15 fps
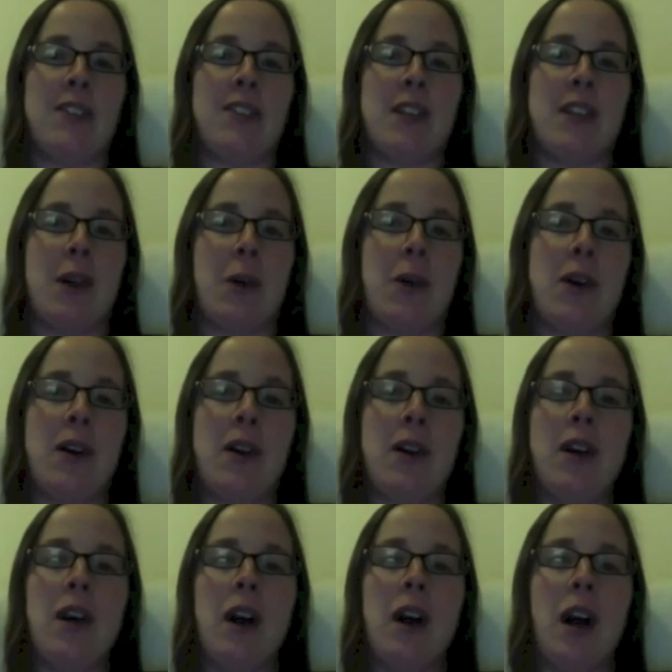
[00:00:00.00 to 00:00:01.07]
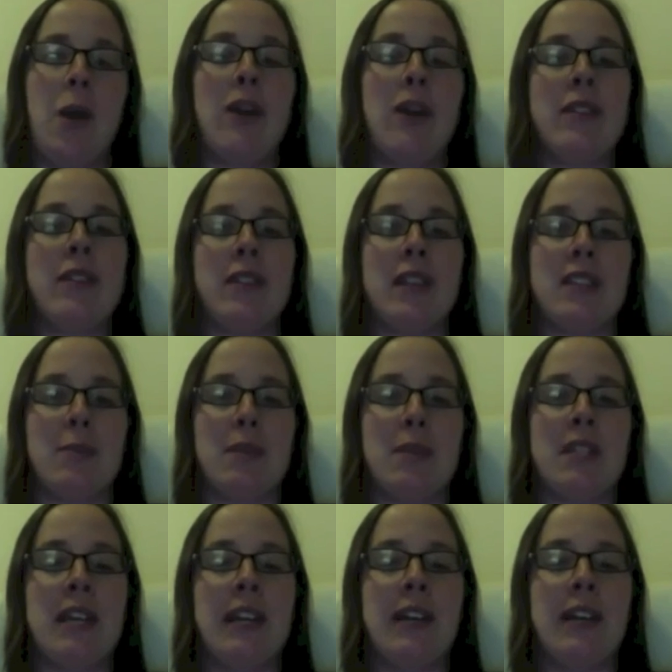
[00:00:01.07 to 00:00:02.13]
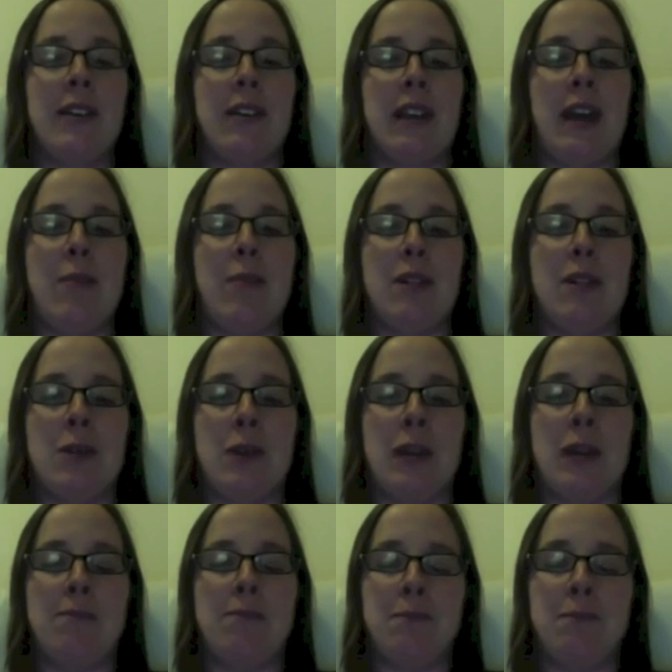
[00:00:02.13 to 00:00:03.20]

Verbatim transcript: So uh, one of the things in particular that I've been doing